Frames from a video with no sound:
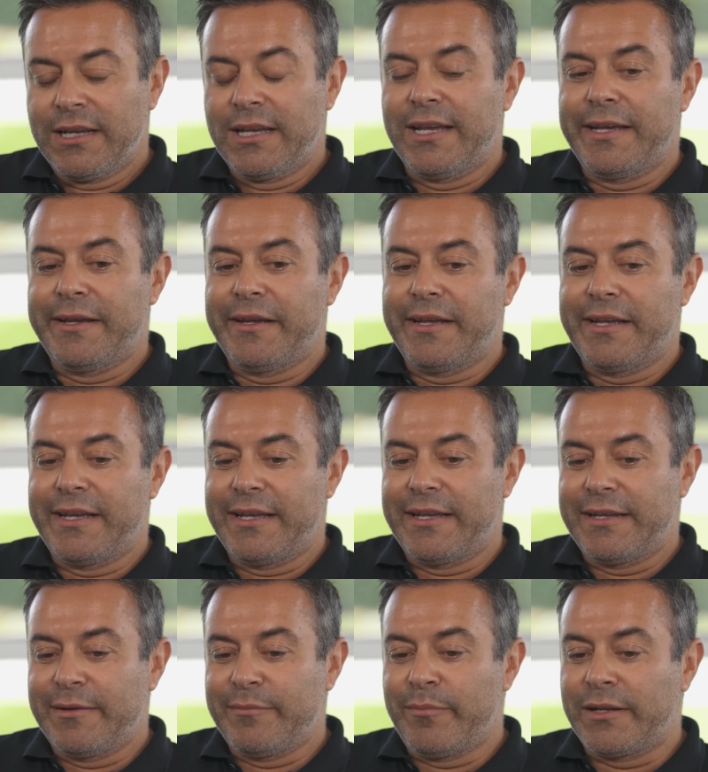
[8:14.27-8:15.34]

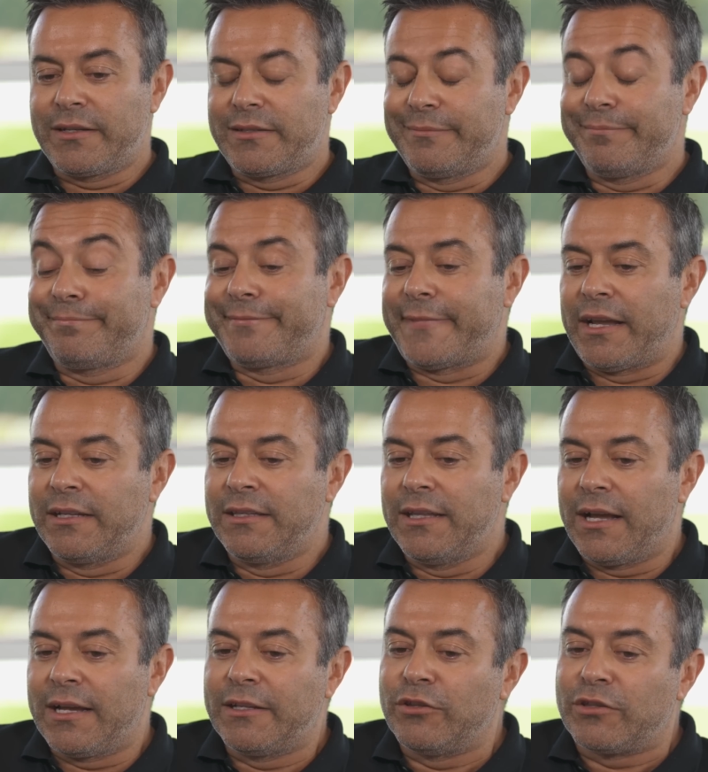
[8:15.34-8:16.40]
But I
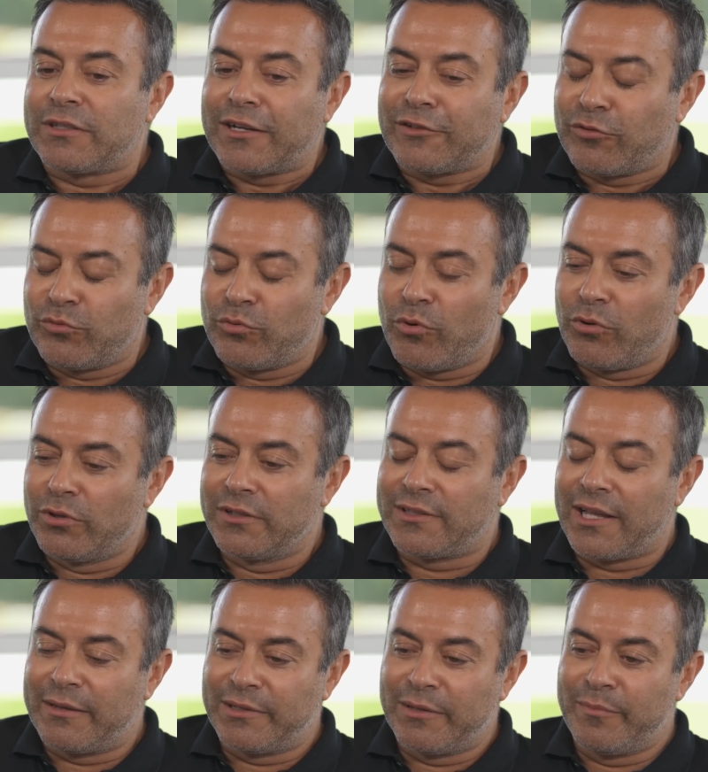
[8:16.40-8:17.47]
try to do all the
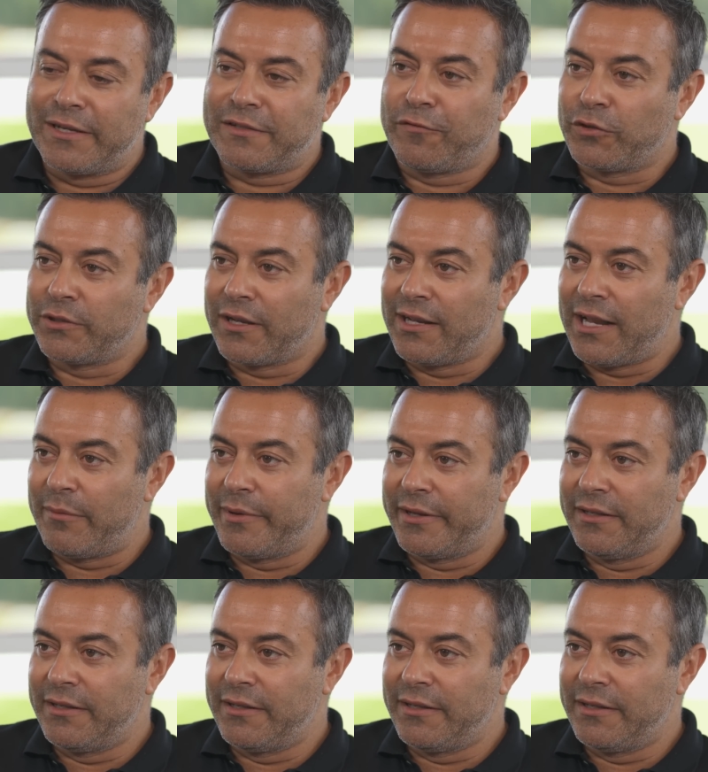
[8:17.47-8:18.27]
time the best for the club,